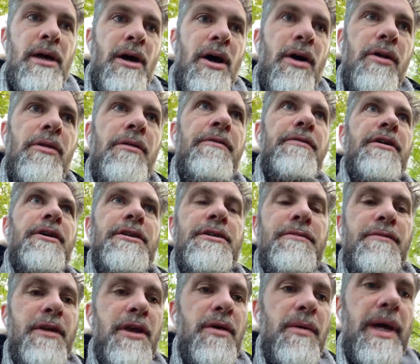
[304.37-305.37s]
on the first
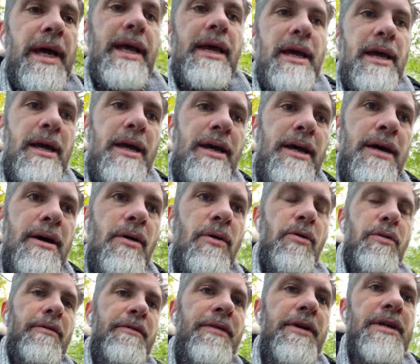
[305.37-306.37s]
viewing or
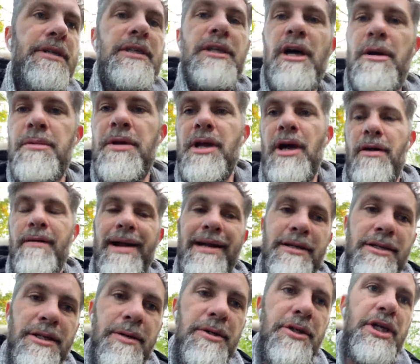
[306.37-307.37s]
the first time you go around
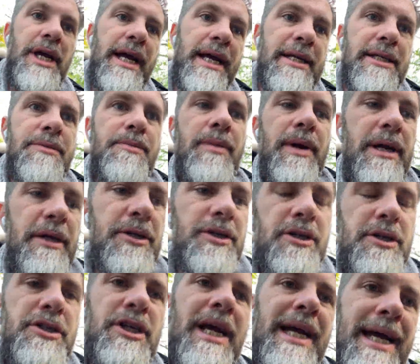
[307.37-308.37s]
to do a check
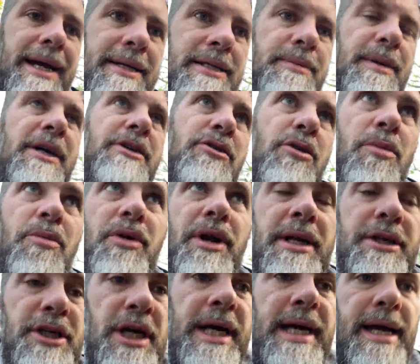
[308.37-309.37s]
inspection, checkout inspection or
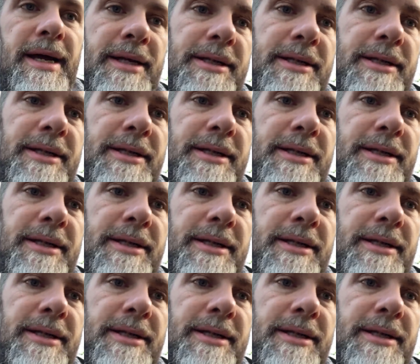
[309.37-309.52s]
pre-checkout